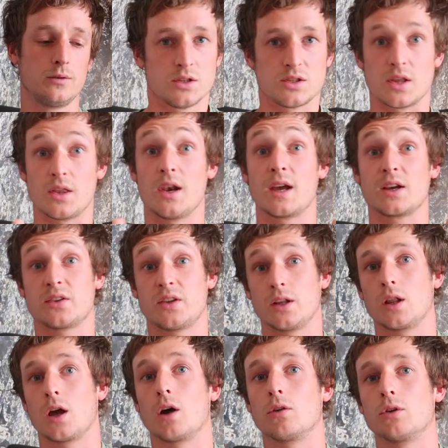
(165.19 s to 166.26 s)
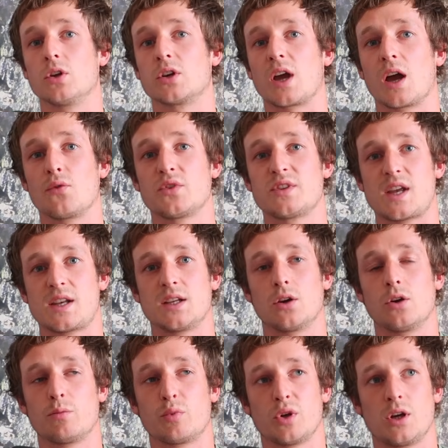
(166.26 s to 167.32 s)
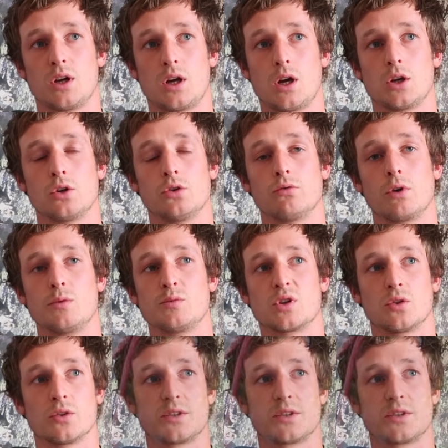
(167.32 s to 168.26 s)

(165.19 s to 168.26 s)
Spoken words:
So the next thing that I would look at for setting up a good rope solo